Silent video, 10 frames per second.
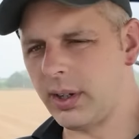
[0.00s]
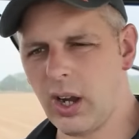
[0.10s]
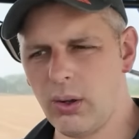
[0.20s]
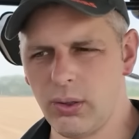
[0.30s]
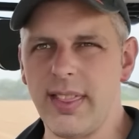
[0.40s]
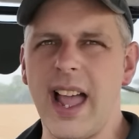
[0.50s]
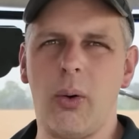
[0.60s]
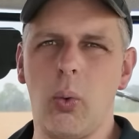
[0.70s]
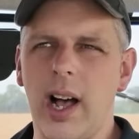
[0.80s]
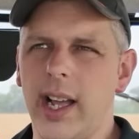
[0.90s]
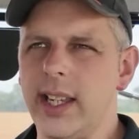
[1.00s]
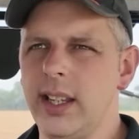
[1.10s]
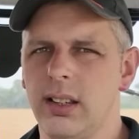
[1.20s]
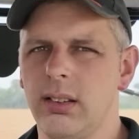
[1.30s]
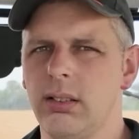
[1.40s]
we're going that way,
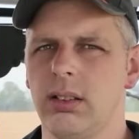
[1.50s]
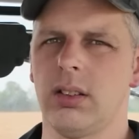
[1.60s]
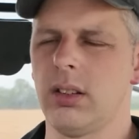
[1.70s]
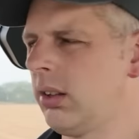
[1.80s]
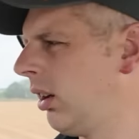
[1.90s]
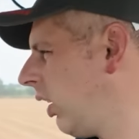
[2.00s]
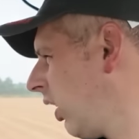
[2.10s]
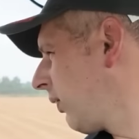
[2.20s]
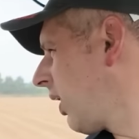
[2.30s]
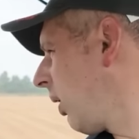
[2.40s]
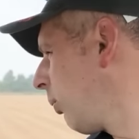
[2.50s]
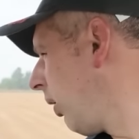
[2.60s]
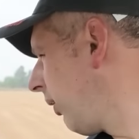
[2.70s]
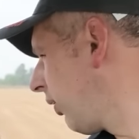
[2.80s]
and I've done what